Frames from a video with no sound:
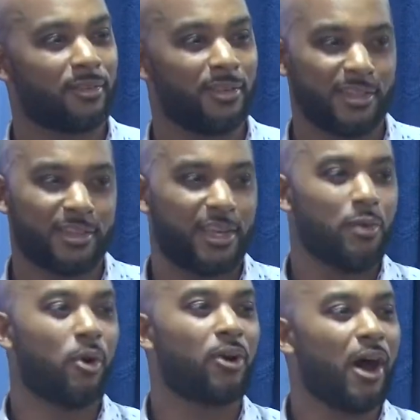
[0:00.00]
that's the
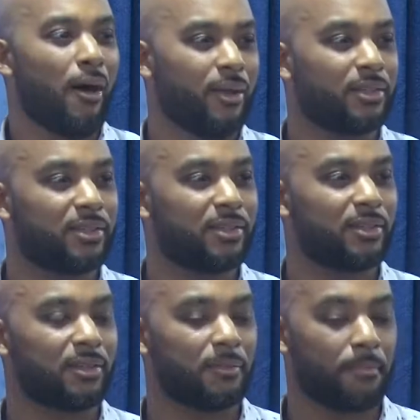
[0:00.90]
key word
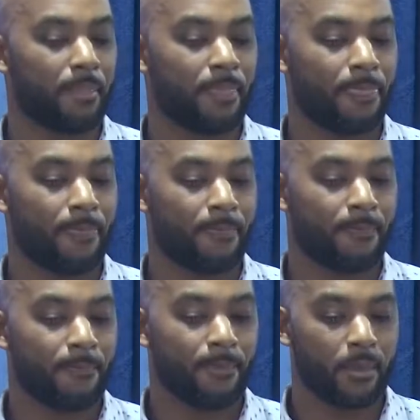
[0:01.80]
honest.
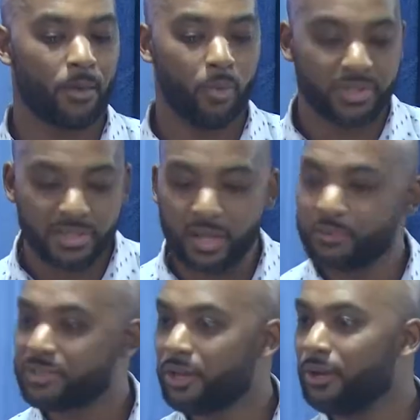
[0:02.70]
We're
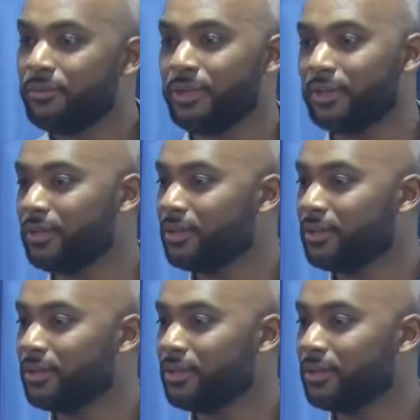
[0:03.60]
self serving.